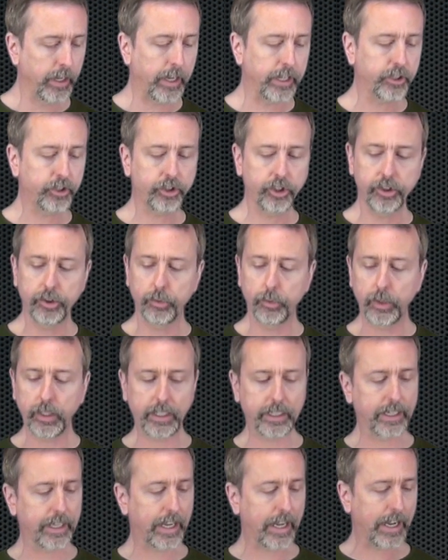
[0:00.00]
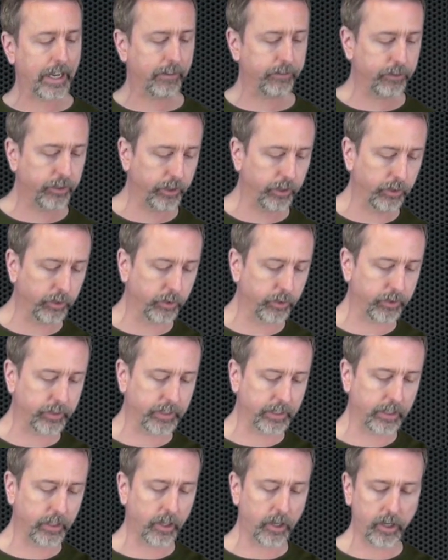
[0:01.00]
I shouldn't really have to use
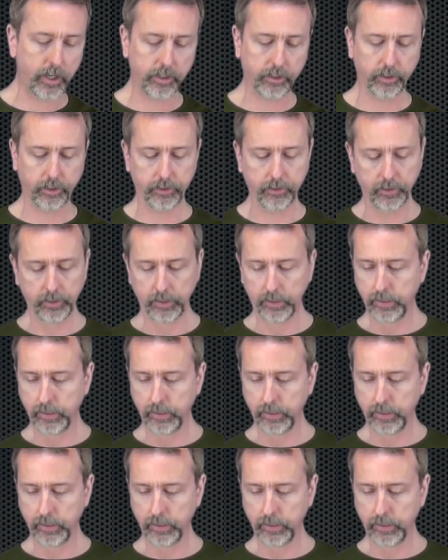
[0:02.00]
the auger,